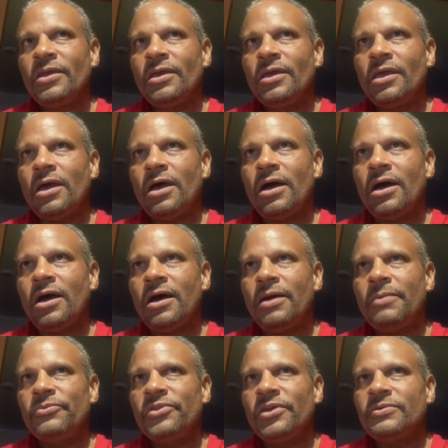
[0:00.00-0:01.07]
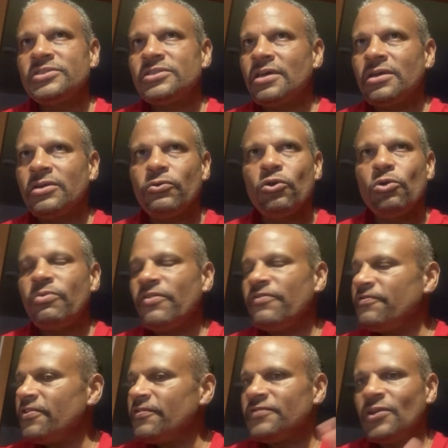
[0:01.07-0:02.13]
there was a group of
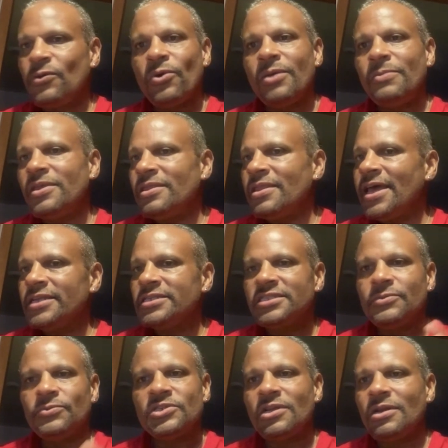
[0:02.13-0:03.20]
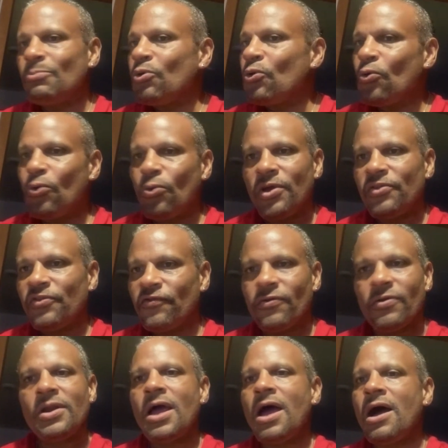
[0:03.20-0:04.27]
50 women that she was in a pool with
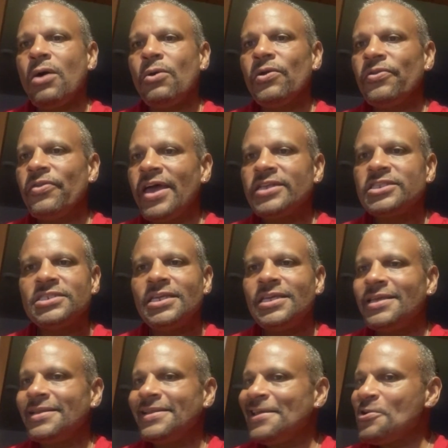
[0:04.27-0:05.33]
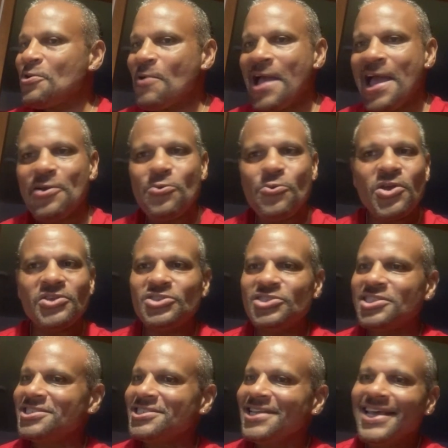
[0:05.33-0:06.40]
for an hour that she could interact with,
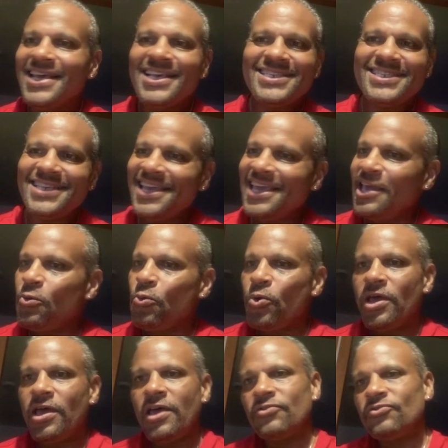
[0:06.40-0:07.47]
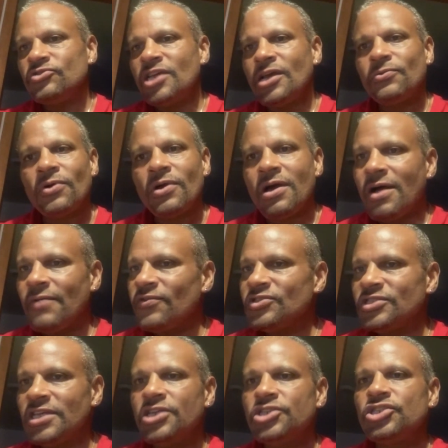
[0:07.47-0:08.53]
just singing with, general
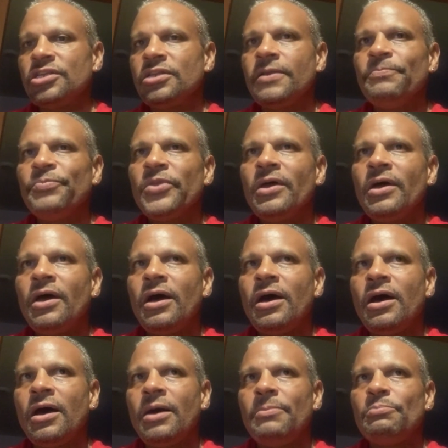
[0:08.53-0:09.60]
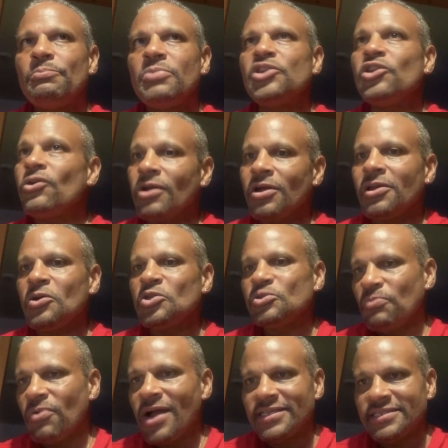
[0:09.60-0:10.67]
conversation, but you're in close
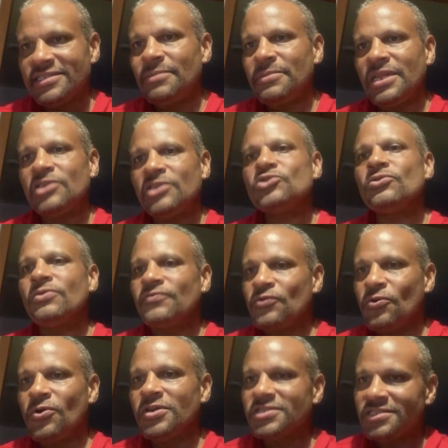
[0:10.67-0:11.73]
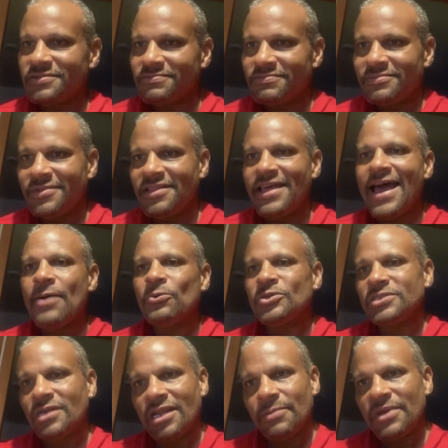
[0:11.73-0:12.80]
proximity. So of course that was
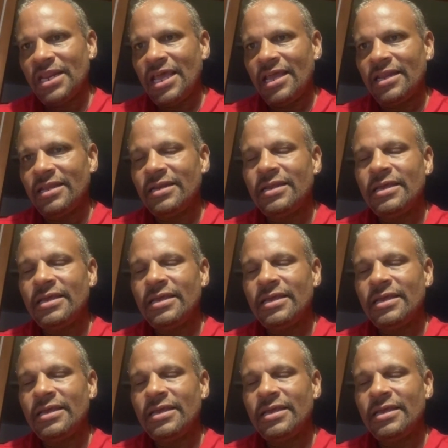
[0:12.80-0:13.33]
eliminated.